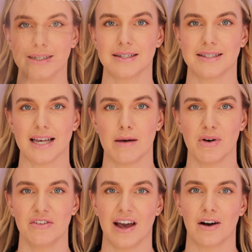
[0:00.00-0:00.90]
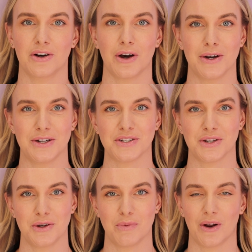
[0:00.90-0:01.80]
Some of our
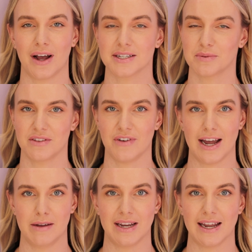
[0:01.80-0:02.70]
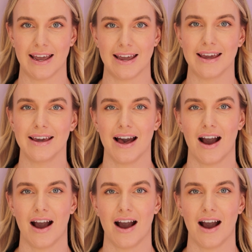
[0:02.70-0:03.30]
go-to products with vitamin E